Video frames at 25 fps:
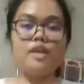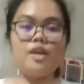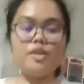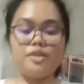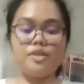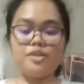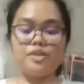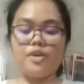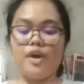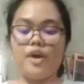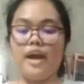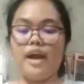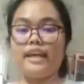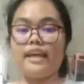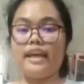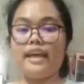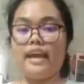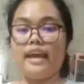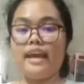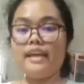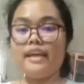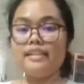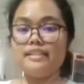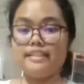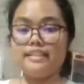So I
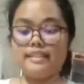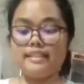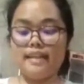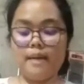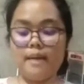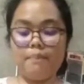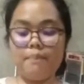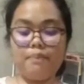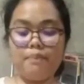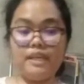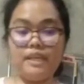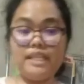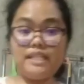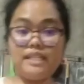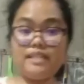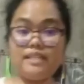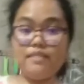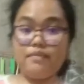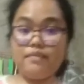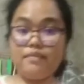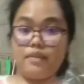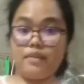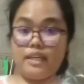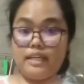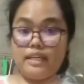get some piece
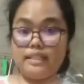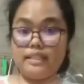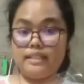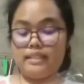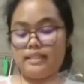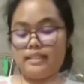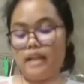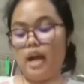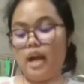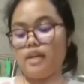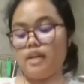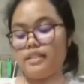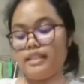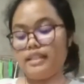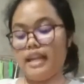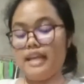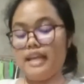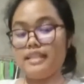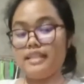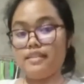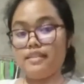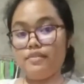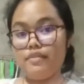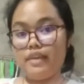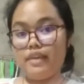of
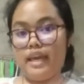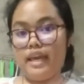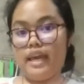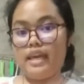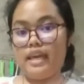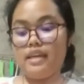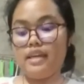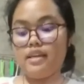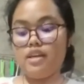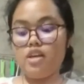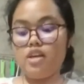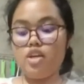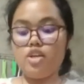slice of cake,